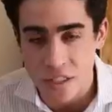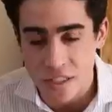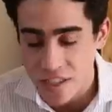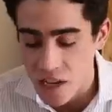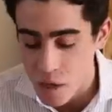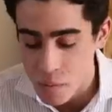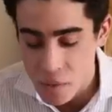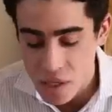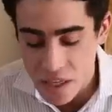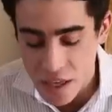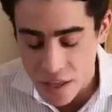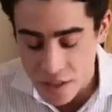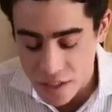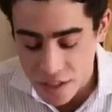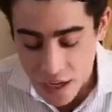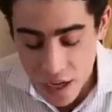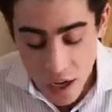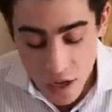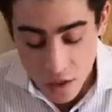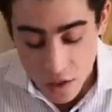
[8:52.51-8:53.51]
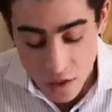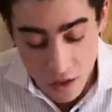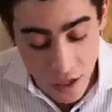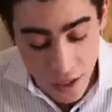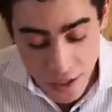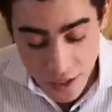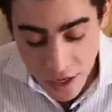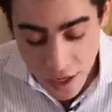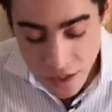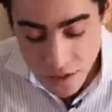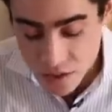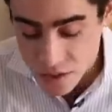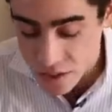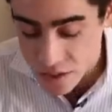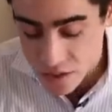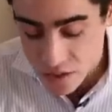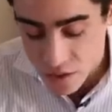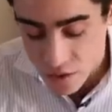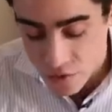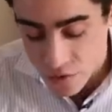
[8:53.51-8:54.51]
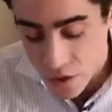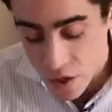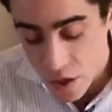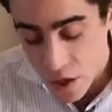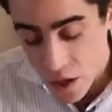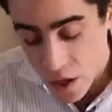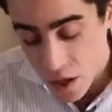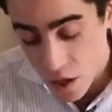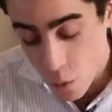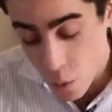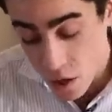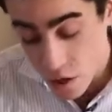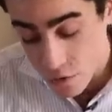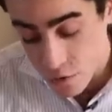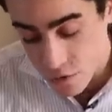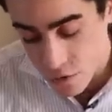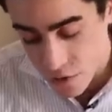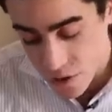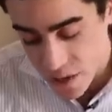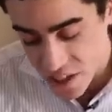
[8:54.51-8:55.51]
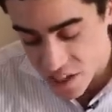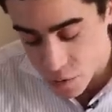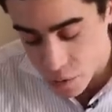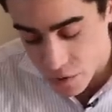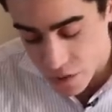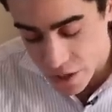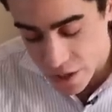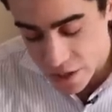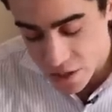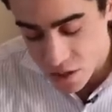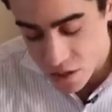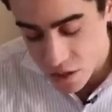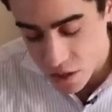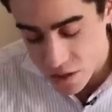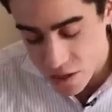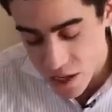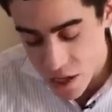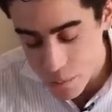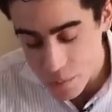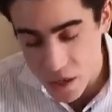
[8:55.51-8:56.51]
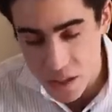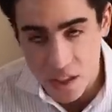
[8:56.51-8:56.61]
Sebi and the alkaline nonsense nonsense if you want a full explanation on that.